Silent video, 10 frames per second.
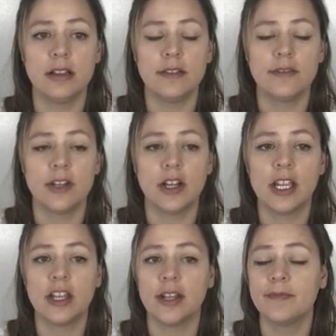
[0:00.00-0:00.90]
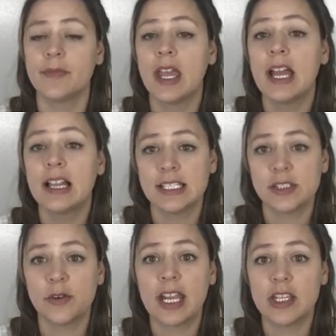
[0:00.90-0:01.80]
Very good. Let's
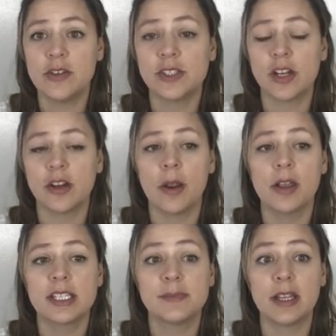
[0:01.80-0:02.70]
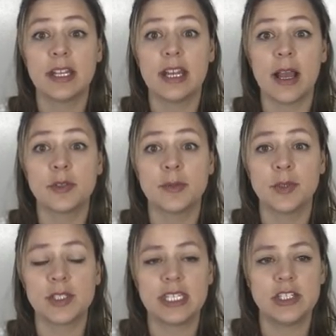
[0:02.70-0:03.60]
go ahead and use our spelling option
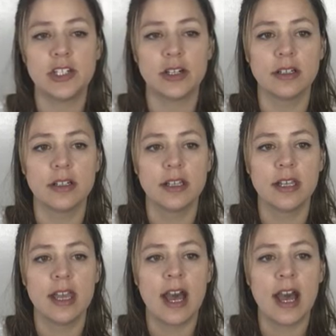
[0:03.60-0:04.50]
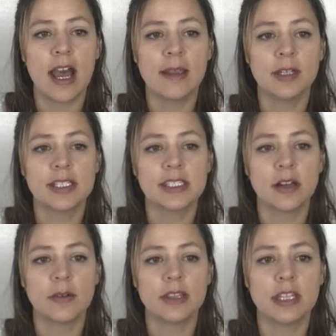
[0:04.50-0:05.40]
procedure. I'm going to
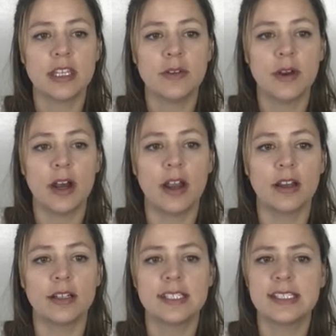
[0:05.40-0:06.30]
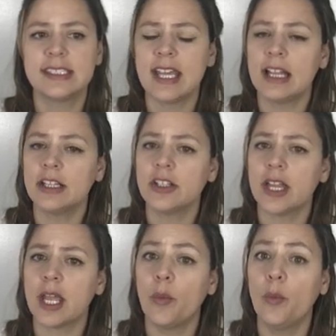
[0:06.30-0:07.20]
start with the UR. Does that look
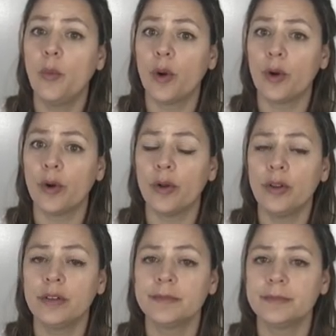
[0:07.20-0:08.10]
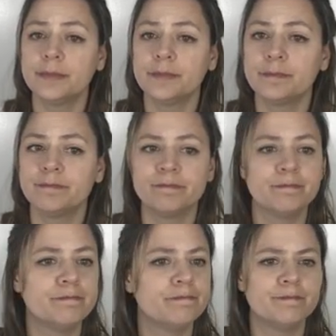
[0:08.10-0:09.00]
like whirl?
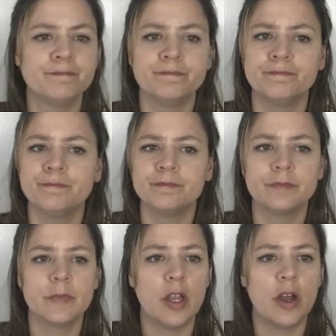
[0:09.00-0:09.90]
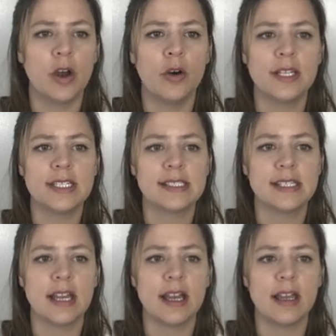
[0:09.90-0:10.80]
No, it does
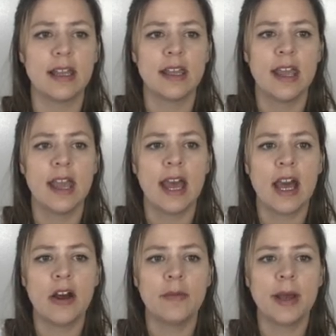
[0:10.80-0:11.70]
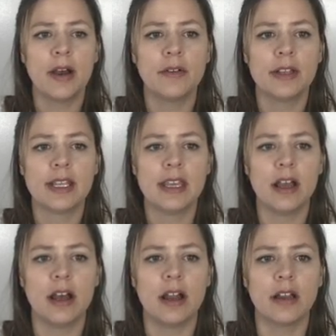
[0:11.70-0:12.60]
not. How about
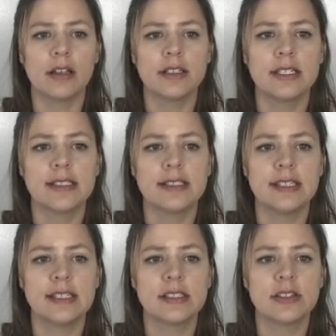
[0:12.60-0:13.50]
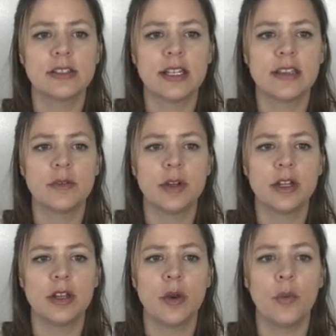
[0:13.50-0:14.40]
ER? Does this look like the
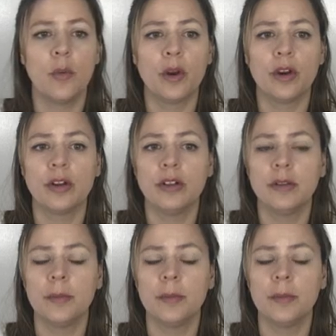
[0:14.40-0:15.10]
word whirl?